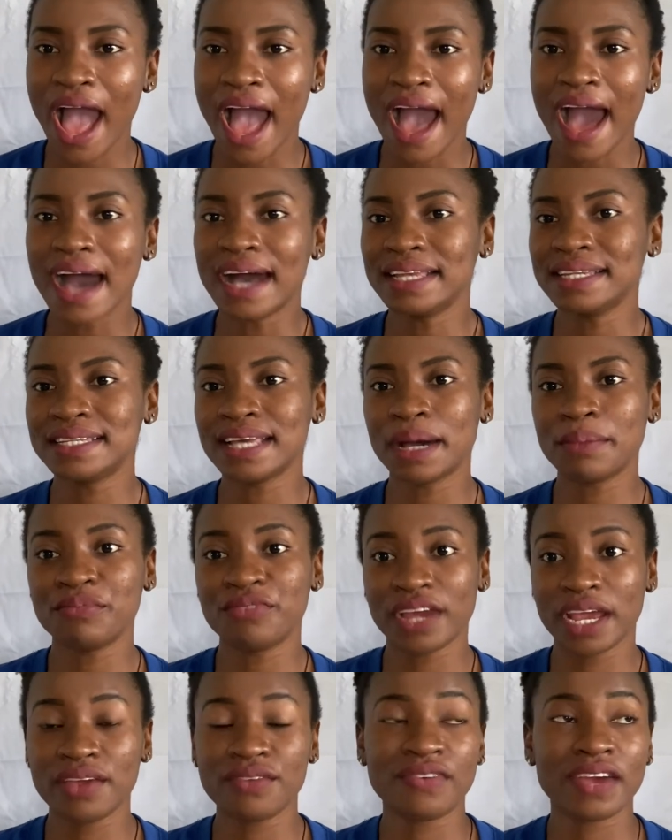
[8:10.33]
and i'm
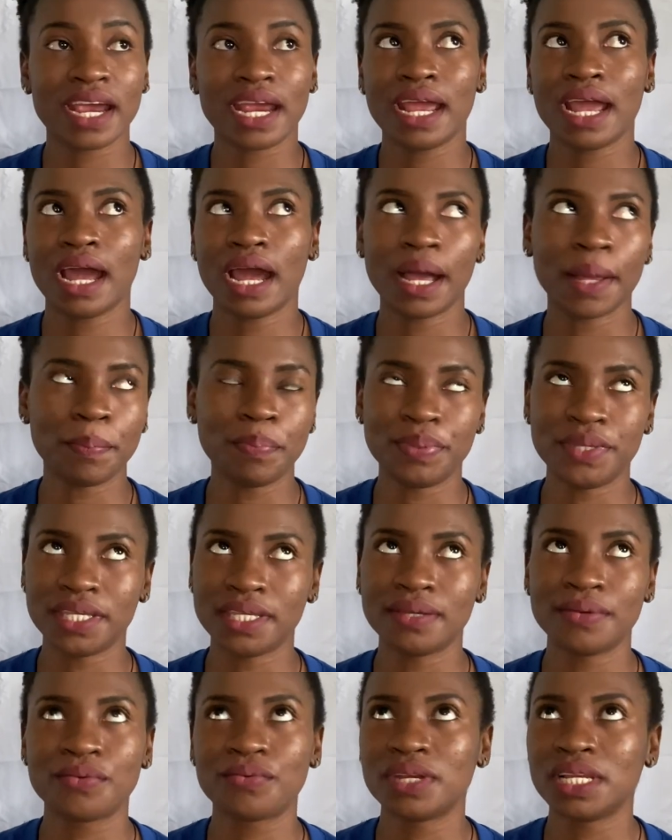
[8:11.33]
very very
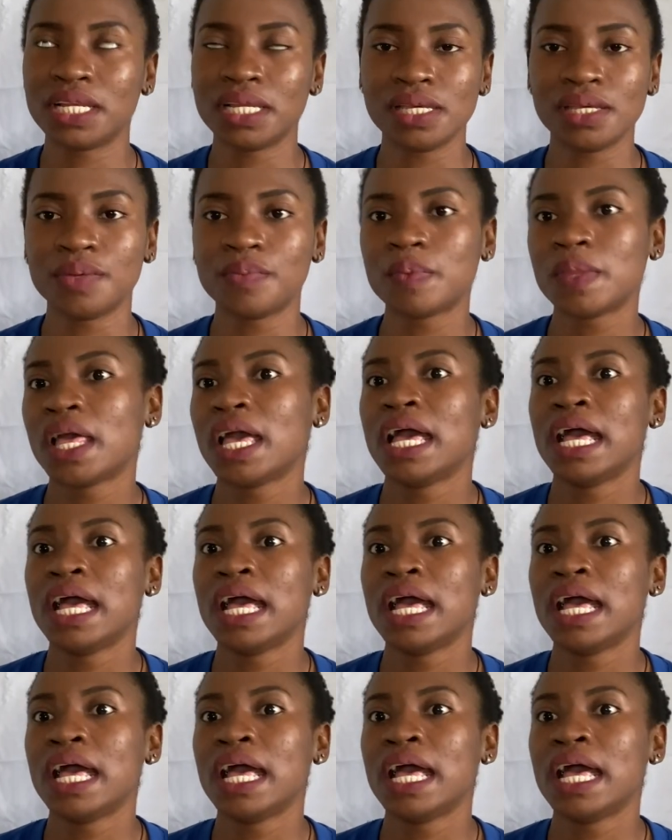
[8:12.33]
happy really